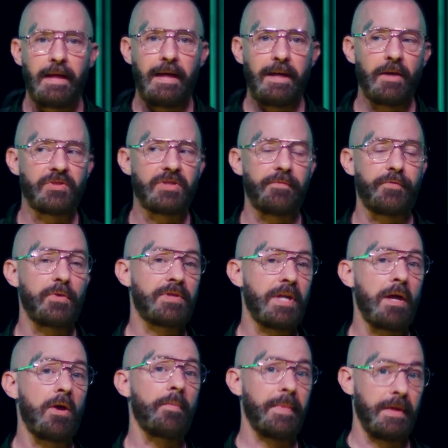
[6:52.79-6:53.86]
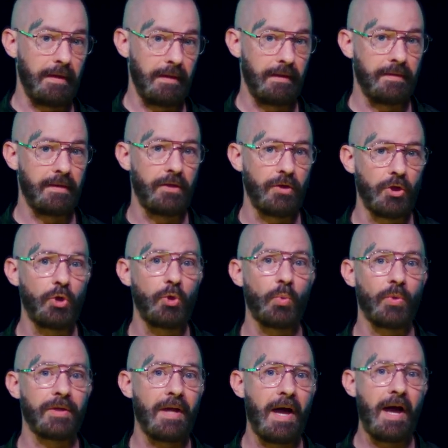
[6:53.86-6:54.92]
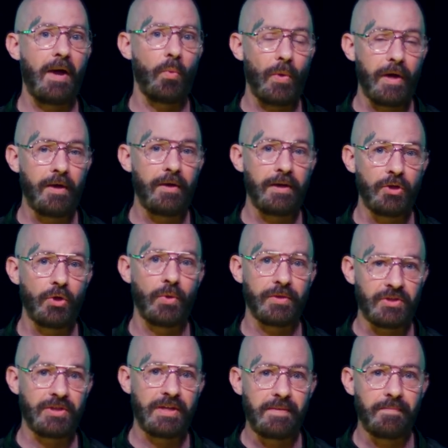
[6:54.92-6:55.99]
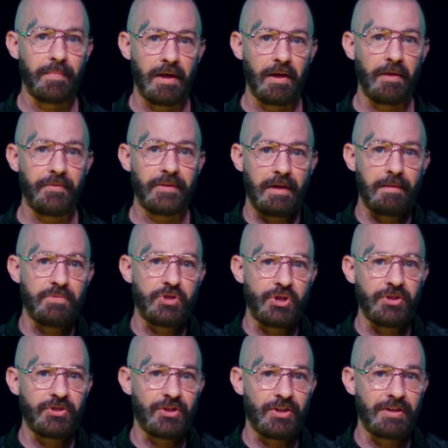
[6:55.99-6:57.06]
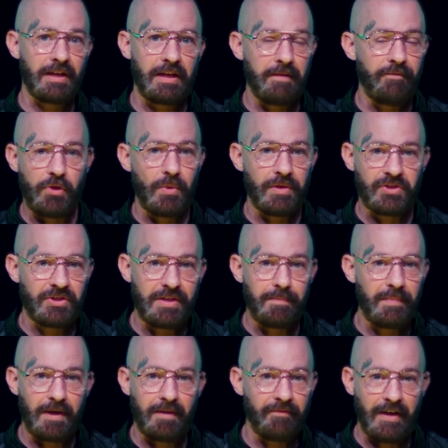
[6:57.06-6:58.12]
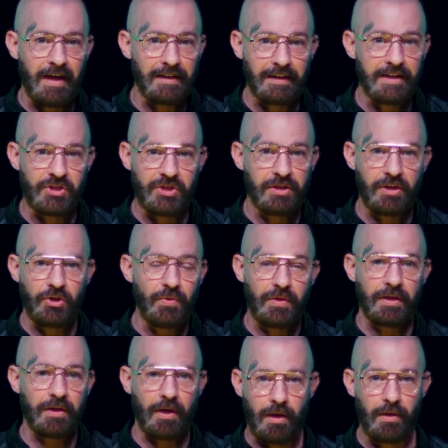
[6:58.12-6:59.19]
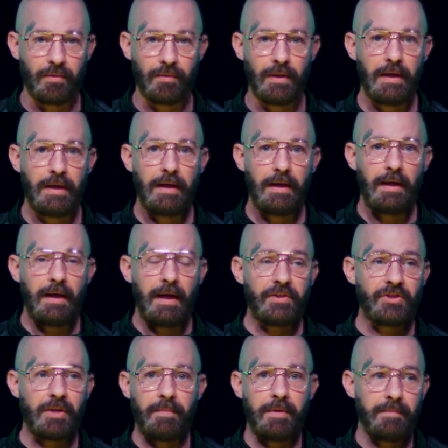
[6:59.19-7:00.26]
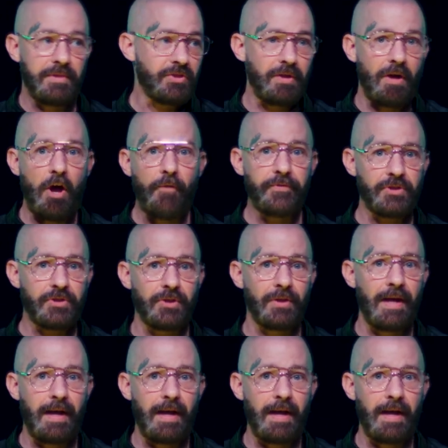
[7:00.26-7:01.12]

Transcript: He goes, If you tell me that you were not wearing your seatbelt, then I'm just going to give you a seatbelt violation and you can go. I said, But Mr. Officer,